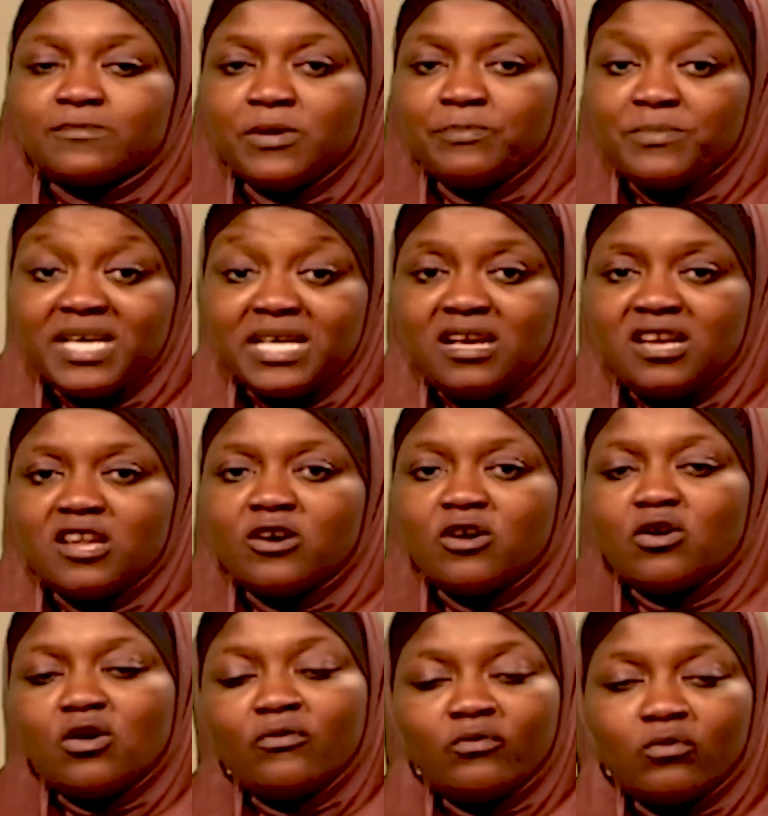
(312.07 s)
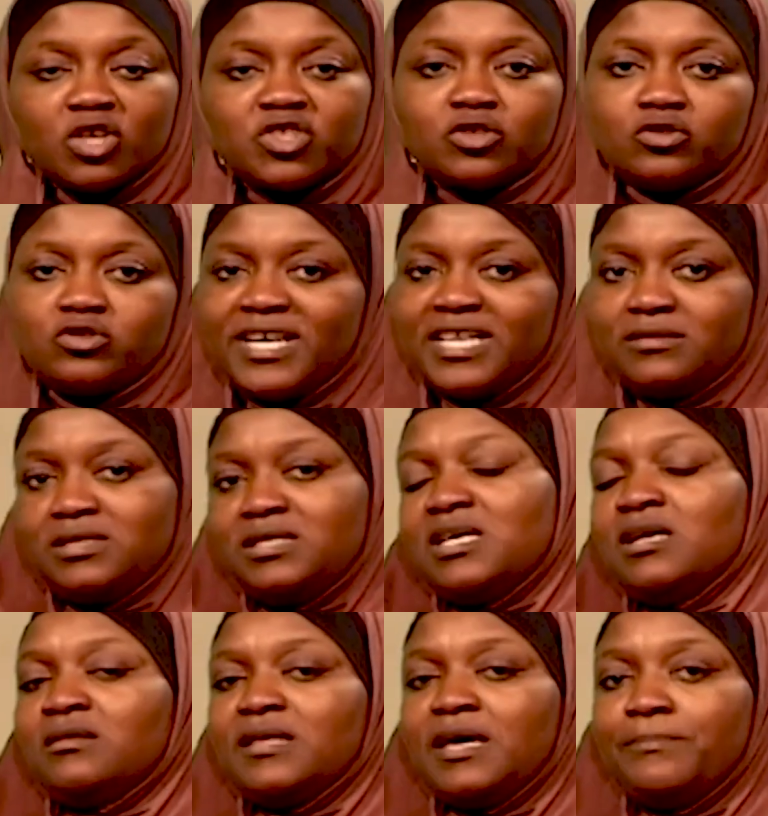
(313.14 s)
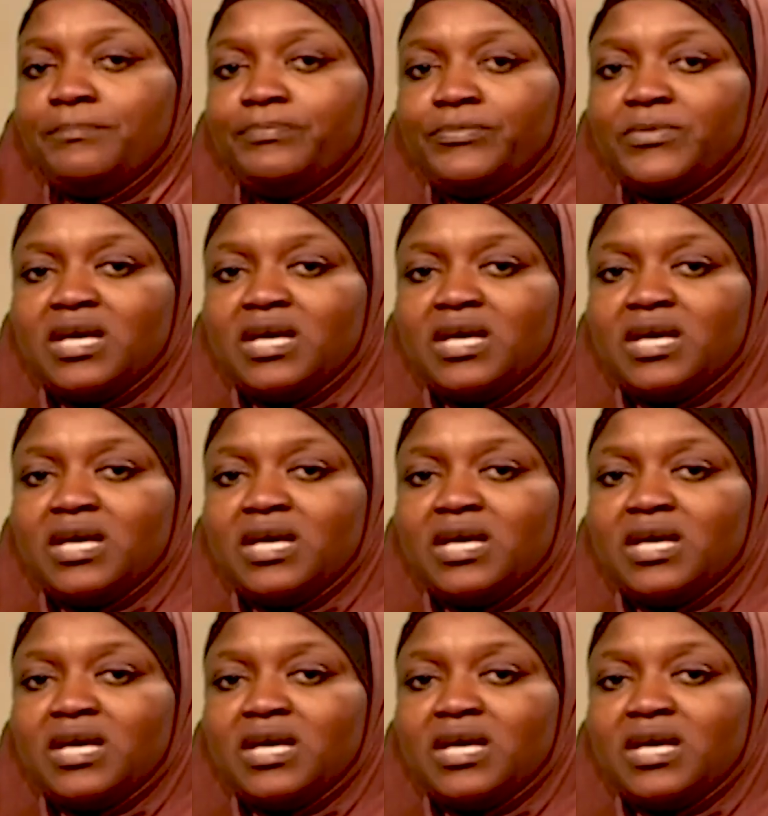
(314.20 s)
the meaning of what you're trying to tell them.